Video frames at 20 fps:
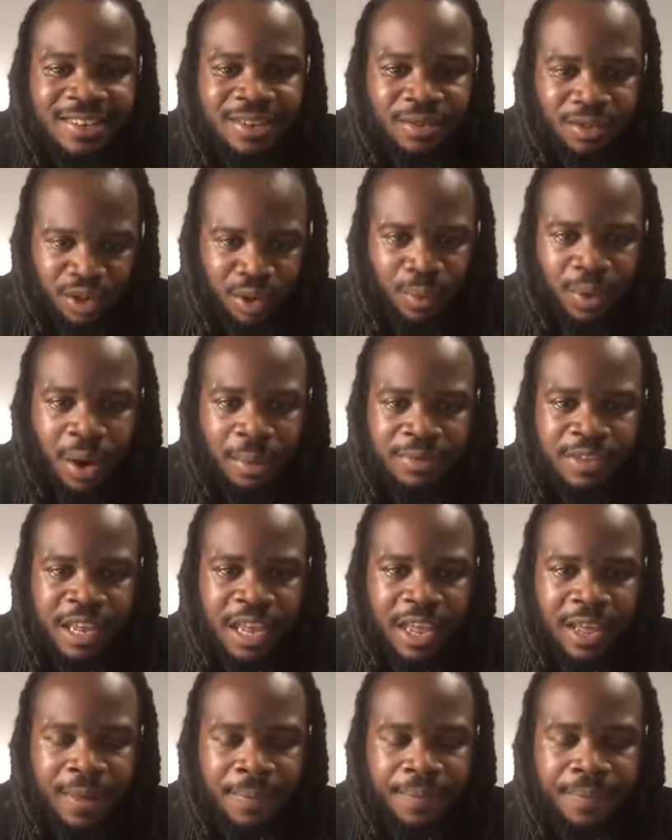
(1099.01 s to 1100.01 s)
You see what I'm
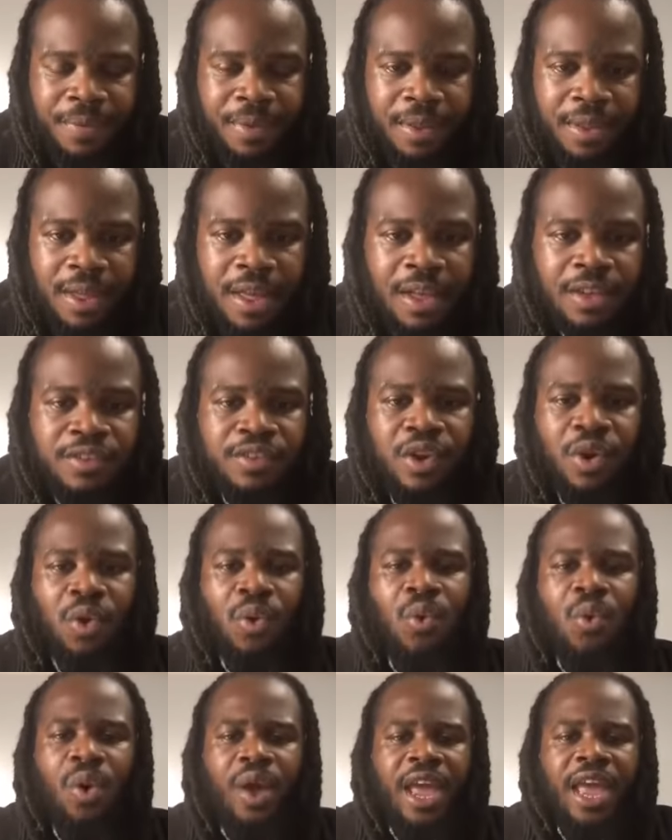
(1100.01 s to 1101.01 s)
saying?
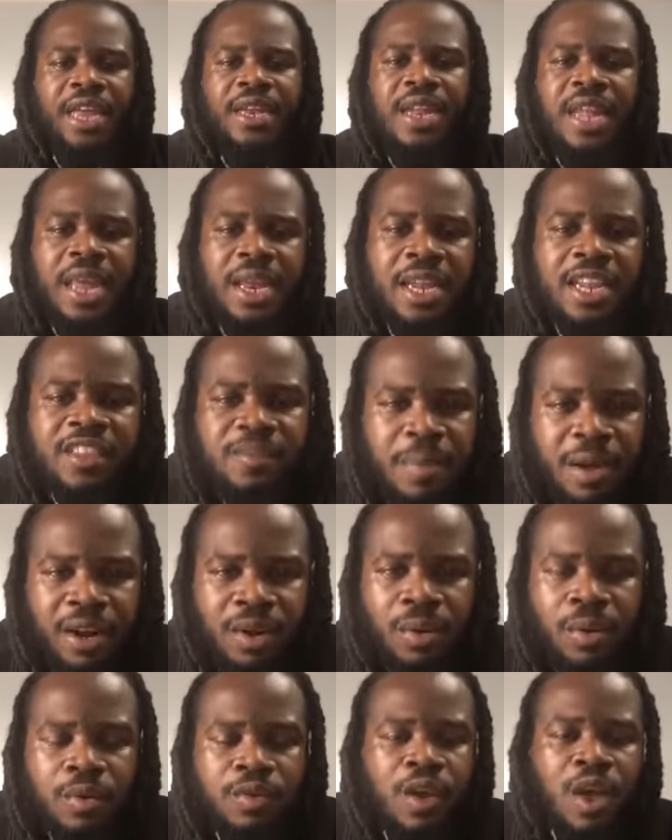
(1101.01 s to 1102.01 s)
So, and then these
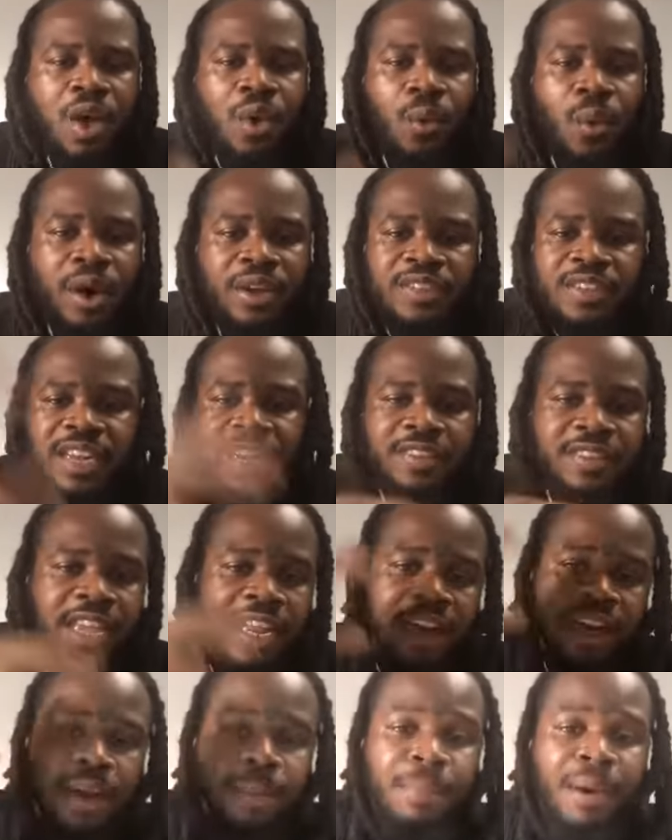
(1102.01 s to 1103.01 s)
minerals, once these get
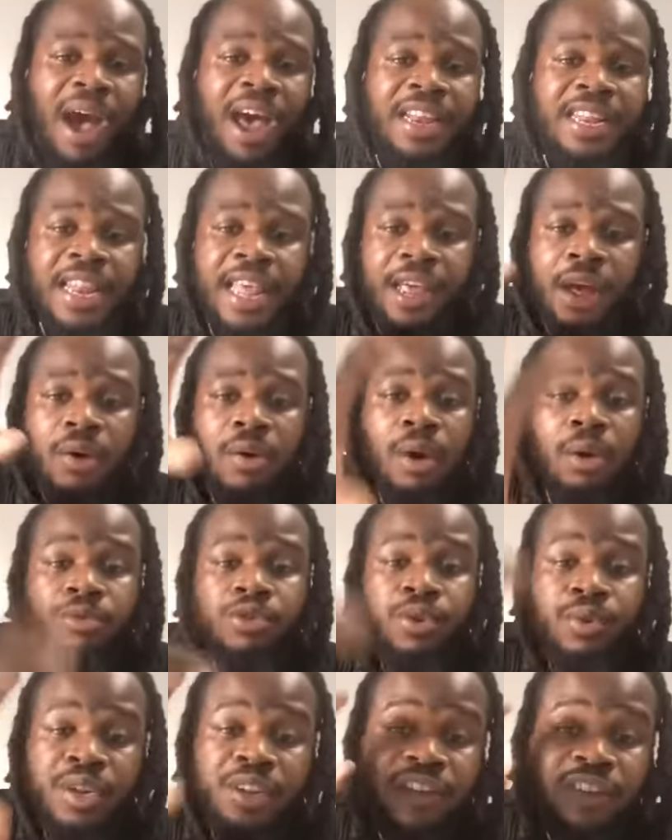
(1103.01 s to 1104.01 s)
in the body, they're gonna go
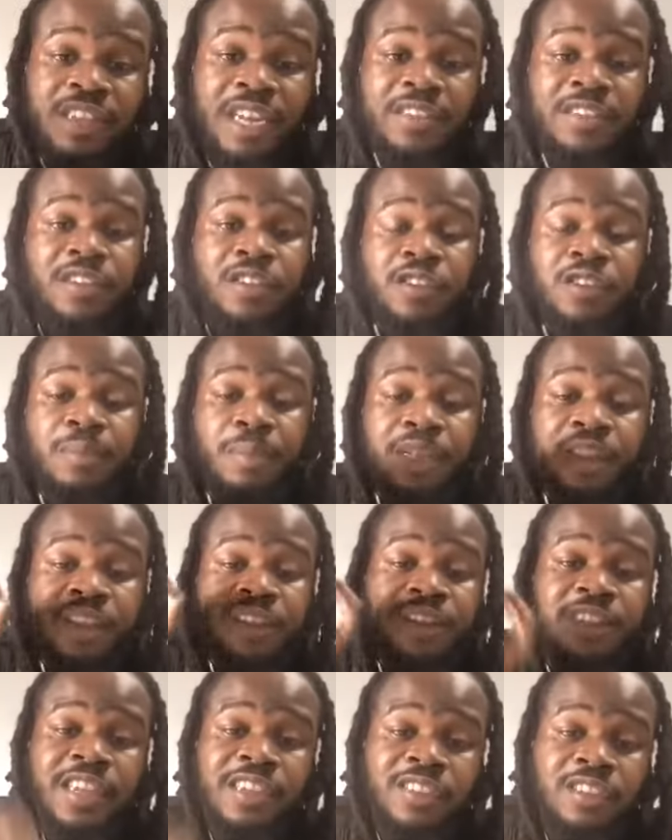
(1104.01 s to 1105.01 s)
through these systems, but the
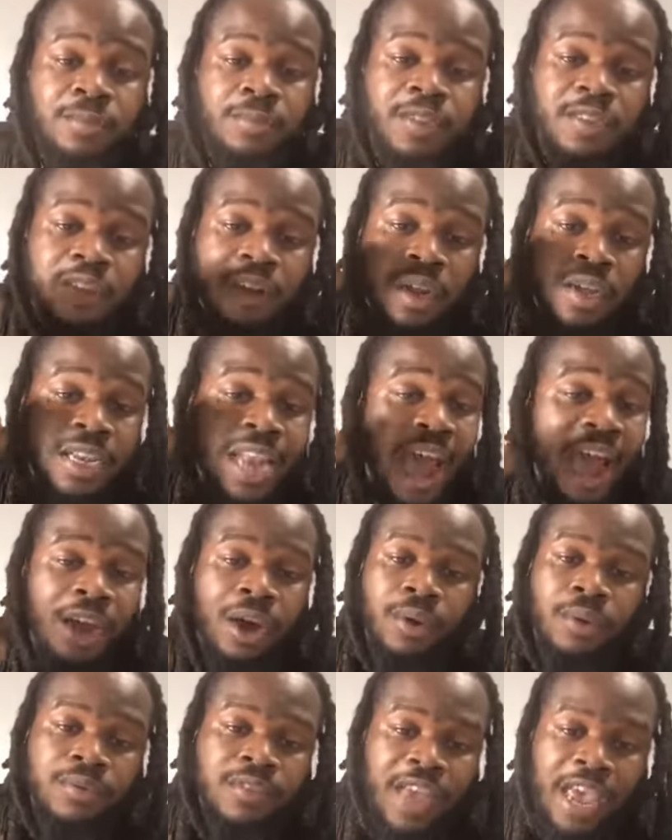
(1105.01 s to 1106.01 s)
systems is not
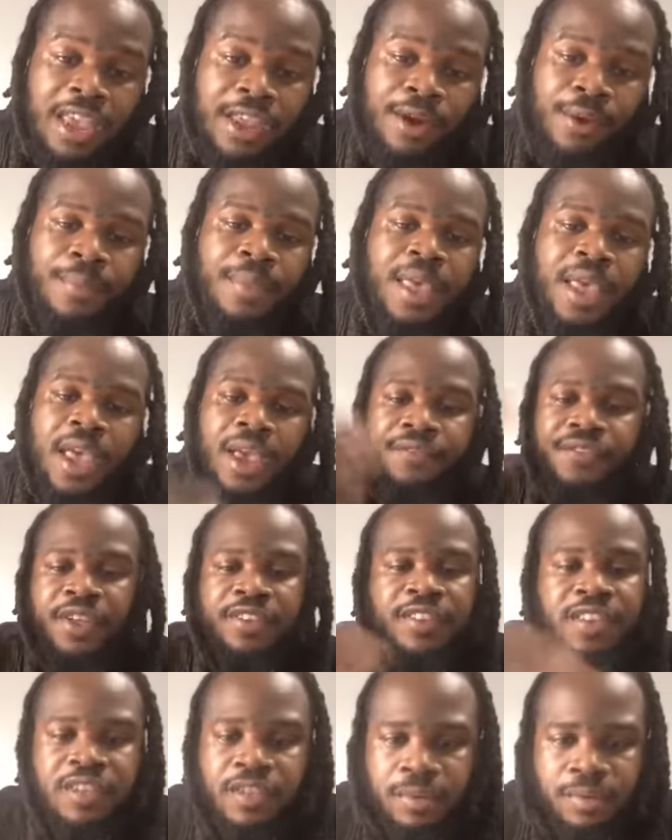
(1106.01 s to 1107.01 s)
gonna take them if your
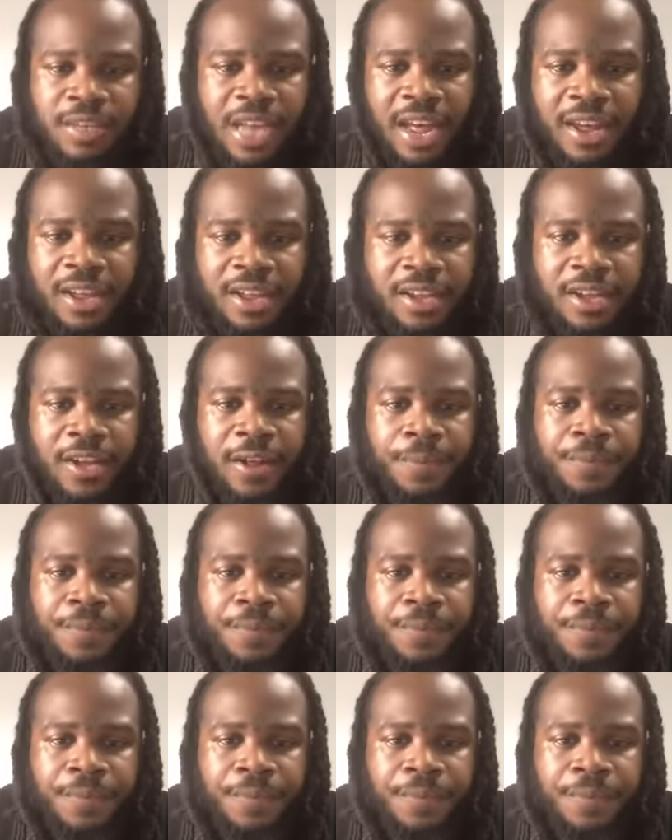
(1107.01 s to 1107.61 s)
system's not good.